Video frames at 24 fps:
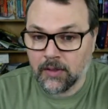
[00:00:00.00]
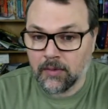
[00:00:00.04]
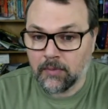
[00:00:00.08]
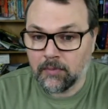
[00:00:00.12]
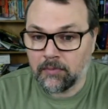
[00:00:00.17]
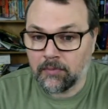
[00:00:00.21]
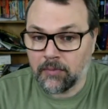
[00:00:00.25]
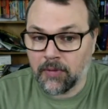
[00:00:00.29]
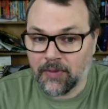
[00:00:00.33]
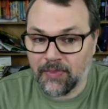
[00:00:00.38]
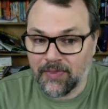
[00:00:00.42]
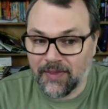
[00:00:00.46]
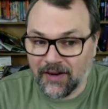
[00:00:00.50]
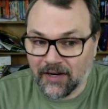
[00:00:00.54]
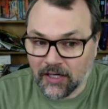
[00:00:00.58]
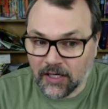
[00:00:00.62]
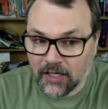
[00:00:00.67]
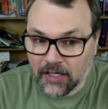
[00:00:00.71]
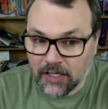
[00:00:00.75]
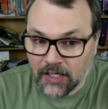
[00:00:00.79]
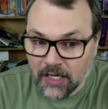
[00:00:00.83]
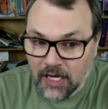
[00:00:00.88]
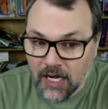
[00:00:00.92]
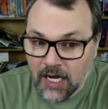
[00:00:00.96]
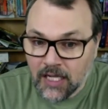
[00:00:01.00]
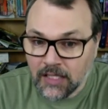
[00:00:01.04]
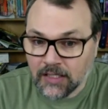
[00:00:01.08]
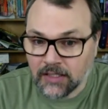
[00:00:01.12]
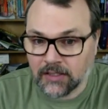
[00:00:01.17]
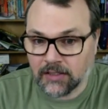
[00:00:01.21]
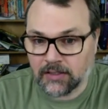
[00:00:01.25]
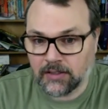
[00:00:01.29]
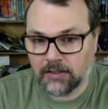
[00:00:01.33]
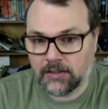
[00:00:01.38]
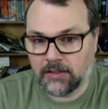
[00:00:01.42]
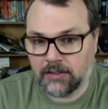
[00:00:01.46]
But they are not
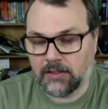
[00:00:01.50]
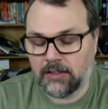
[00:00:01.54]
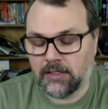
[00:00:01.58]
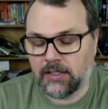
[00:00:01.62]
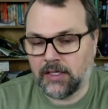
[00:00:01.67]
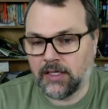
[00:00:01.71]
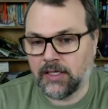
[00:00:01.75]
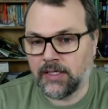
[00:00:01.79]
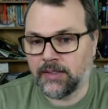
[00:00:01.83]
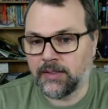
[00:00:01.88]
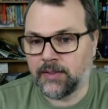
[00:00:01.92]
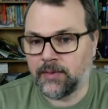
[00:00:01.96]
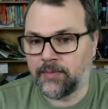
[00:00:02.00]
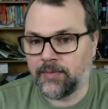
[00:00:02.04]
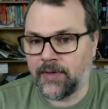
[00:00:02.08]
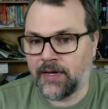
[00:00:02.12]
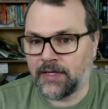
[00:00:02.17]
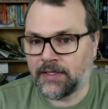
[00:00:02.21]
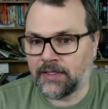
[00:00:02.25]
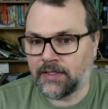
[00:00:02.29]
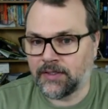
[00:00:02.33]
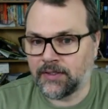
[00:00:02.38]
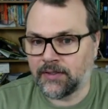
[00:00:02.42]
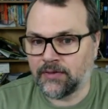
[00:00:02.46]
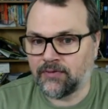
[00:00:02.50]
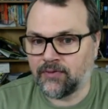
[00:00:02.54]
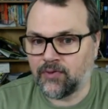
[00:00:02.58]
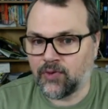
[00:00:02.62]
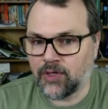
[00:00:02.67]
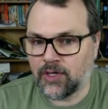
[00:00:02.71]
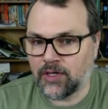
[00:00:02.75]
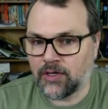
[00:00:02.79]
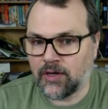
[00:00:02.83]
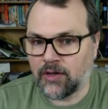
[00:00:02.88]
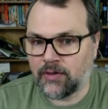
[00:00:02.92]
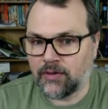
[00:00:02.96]
independent of one
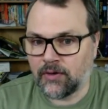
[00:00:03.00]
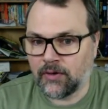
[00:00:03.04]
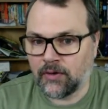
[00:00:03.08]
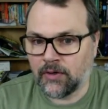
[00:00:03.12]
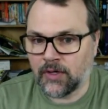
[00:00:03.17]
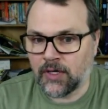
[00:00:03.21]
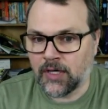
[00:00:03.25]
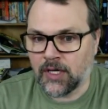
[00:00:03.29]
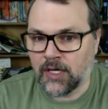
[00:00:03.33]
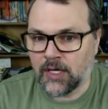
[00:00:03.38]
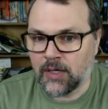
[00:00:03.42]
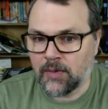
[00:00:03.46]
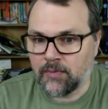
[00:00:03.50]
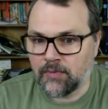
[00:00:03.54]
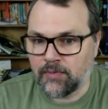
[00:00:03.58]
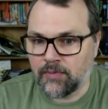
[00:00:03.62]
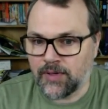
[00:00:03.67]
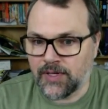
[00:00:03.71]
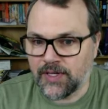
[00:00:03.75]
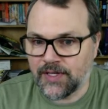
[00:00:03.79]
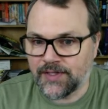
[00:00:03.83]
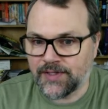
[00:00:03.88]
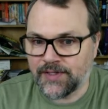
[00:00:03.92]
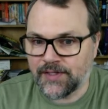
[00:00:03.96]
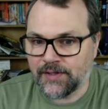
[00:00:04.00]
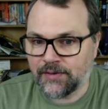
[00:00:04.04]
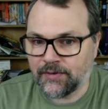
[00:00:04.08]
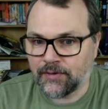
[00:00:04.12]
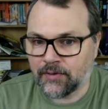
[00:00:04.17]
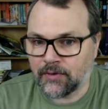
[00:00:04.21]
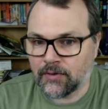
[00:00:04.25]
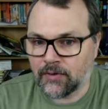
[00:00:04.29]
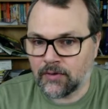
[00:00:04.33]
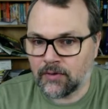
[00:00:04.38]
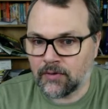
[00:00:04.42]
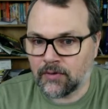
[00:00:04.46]
another.
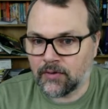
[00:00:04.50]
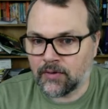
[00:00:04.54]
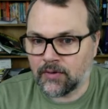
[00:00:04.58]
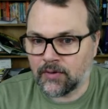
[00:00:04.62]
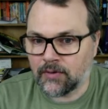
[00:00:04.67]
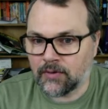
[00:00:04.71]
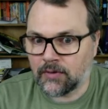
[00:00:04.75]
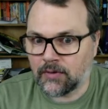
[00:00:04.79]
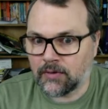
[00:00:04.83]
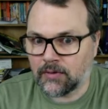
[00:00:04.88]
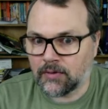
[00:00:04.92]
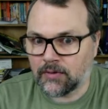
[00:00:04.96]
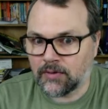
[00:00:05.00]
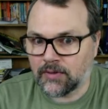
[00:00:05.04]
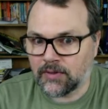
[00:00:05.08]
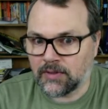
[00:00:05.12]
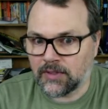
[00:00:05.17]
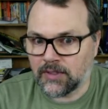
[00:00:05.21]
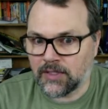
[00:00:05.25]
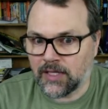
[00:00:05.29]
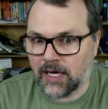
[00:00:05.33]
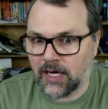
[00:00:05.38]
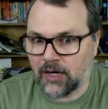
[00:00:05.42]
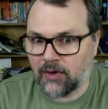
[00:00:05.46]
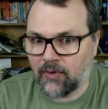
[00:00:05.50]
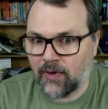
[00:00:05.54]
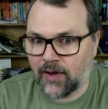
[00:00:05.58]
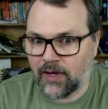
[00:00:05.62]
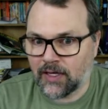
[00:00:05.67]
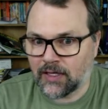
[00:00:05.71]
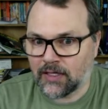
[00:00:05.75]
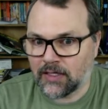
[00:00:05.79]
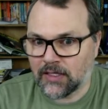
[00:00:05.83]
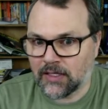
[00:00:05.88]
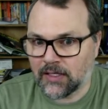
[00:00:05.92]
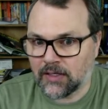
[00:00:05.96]
B0
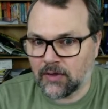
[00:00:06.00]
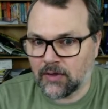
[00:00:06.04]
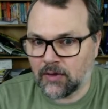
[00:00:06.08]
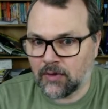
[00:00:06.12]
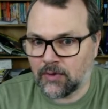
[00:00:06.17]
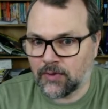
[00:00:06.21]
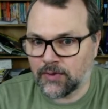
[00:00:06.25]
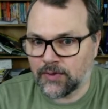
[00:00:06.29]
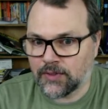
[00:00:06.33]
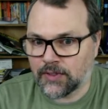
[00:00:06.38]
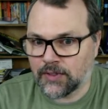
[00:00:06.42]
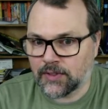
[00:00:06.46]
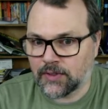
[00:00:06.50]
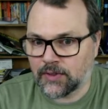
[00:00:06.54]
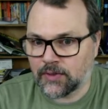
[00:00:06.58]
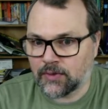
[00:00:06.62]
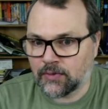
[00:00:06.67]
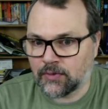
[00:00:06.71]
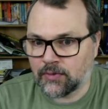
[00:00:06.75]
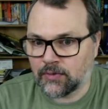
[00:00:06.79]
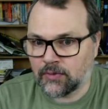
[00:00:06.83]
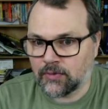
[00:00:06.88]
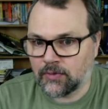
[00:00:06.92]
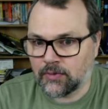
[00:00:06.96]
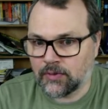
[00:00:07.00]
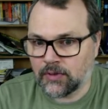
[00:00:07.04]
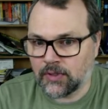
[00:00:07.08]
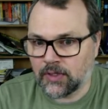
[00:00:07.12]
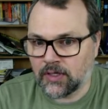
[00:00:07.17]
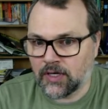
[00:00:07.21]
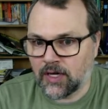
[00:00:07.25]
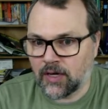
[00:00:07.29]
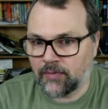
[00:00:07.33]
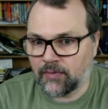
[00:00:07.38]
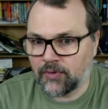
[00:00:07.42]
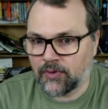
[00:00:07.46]
directly goes into the
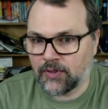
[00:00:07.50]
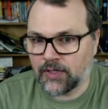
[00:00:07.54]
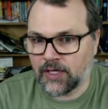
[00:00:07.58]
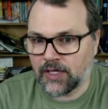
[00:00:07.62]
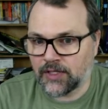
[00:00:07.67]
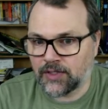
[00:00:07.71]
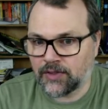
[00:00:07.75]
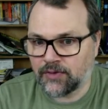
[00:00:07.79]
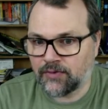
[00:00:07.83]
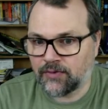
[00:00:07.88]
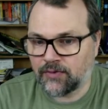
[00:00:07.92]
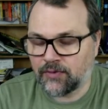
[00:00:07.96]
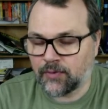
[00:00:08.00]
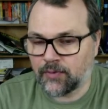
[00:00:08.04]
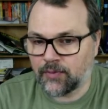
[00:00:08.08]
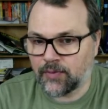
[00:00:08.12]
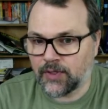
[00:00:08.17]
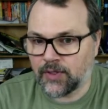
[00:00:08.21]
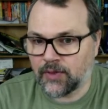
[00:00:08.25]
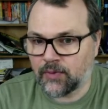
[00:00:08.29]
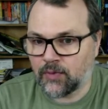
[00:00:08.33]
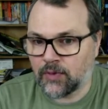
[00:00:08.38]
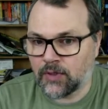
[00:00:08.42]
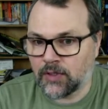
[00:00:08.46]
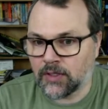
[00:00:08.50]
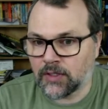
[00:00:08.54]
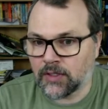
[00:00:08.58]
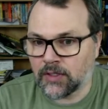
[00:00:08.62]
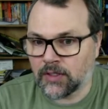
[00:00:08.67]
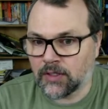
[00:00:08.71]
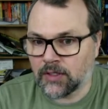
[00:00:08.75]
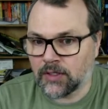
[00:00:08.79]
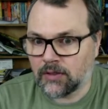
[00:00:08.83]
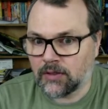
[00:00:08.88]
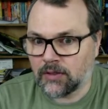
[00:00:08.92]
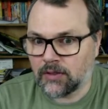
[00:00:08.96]
computation for B1.
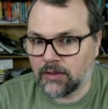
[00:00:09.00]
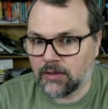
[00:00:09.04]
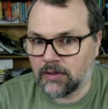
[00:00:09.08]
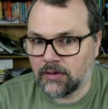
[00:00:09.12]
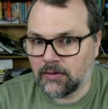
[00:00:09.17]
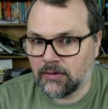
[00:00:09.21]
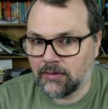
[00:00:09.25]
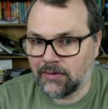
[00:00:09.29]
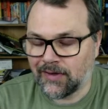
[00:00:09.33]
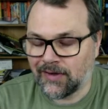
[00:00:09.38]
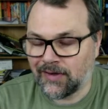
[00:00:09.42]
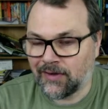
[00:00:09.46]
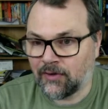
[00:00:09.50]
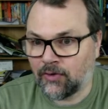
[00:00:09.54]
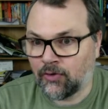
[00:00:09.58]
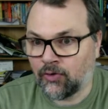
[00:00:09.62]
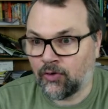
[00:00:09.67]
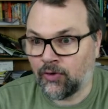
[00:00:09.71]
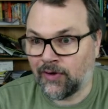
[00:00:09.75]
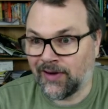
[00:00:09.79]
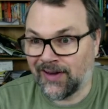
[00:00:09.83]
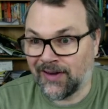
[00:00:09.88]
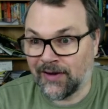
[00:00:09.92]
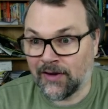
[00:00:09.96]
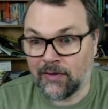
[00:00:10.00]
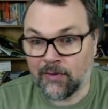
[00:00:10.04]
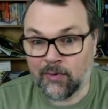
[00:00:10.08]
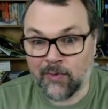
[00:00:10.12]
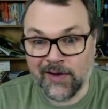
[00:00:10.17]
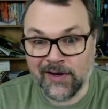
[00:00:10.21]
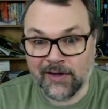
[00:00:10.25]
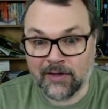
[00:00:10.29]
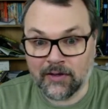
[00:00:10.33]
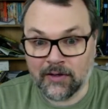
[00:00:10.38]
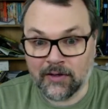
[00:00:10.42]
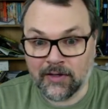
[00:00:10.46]
Or another way
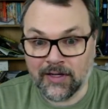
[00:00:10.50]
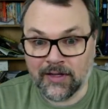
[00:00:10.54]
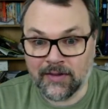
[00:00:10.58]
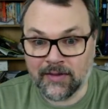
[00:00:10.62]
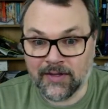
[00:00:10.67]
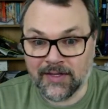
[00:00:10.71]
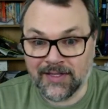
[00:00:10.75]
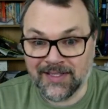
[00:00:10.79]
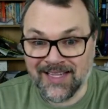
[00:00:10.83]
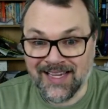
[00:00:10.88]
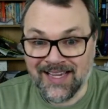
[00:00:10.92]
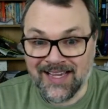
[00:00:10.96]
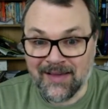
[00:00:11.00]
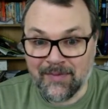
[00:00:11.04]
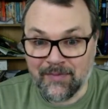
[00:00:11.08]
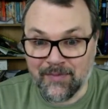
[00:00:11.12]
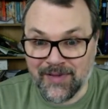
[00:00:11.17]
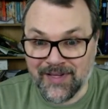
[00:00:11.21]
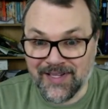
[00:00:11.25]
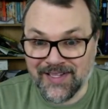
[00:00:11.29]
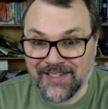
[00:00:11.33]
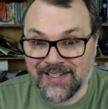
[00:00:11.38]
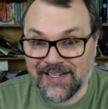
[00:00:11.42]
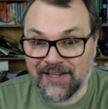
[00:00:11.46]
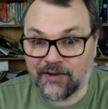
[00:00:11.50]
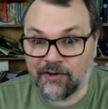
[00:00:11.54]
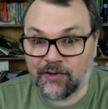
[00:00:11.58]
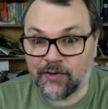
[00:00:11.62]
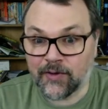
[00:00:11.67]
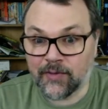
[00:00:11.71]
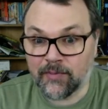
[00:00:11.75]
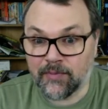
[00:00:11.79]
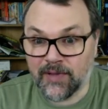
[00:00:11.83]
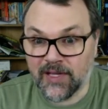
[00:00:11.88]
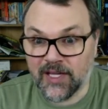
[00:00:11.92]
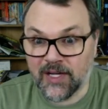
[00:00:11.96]
to look at this, B0
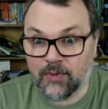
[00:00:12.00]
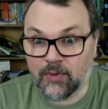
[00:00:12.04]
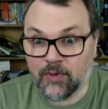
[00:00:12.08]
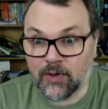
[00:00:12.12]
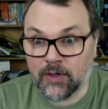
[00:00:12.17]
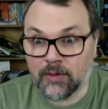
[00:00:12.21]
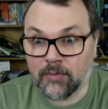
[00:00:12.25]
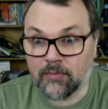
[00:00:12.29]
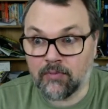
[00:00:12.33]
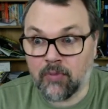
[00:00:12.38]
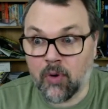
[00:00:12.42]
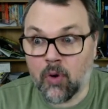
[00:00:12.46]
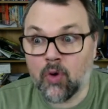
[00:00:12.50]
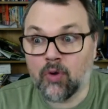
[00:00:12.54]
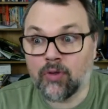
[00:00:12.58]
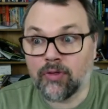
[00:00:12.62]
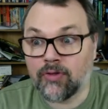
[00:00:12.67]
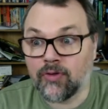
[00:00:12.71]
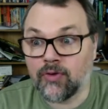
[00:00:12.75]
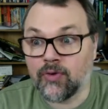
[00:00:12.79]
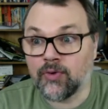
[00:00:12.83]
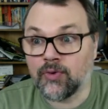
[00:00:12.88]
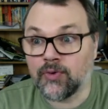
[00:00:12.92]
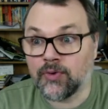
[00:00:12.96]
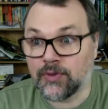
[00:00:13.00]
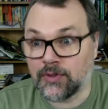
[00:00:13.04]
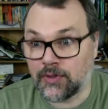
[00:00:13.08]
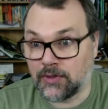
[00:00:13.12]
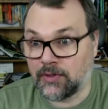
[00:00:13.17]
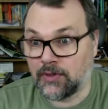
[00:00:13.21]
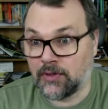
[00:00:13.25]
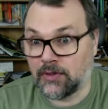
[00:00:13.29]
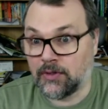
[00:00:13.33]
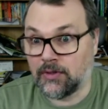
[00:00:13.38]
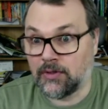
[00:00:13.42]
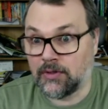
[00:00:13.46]
and B1 both
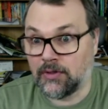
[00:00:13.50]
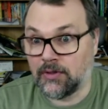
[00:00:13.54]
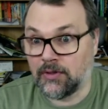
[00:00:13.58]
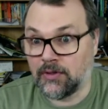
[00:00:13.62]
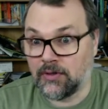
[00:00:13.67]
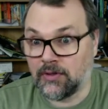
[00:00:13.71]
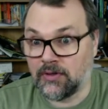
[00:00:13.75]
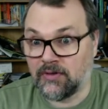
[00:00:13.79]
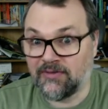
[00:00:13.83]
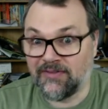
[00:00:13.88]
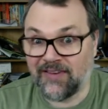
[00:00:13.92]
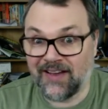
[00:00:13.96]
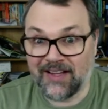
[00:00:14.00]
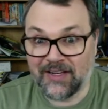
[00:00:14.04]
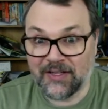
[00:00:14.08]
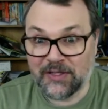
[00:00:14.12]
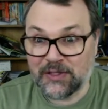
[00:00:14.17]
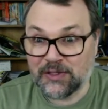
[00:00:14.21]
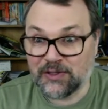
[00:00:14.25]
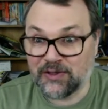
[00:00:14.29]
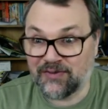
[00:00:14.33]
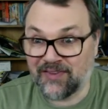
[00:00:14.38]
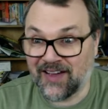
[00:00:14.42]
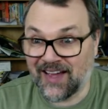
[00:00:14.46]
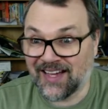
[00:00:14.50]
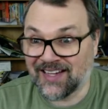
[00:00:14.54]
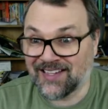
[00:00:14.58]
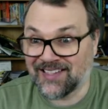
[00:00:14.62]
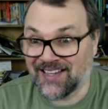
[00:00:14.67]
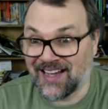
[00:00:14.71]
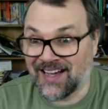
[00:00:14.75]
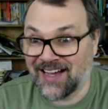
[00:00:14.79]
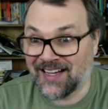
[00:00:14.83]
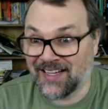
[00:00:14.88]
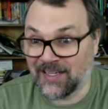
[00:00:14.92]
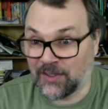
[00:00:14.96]
use the values of xi
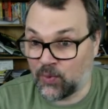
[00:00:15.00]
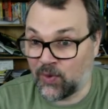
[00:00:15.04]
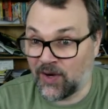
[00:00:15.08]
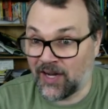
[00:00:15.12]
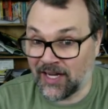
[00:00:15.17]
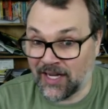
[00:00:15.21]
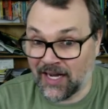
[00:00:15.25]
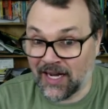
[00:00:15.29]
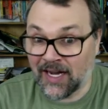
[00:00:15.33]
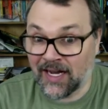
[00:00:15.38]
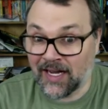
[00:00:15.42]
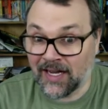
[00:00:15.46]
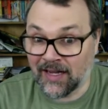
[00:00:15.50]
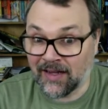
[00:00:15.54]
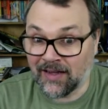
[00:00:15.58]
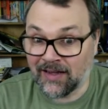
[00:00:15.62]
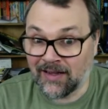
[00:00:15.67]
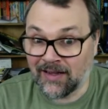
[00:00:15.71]
and yi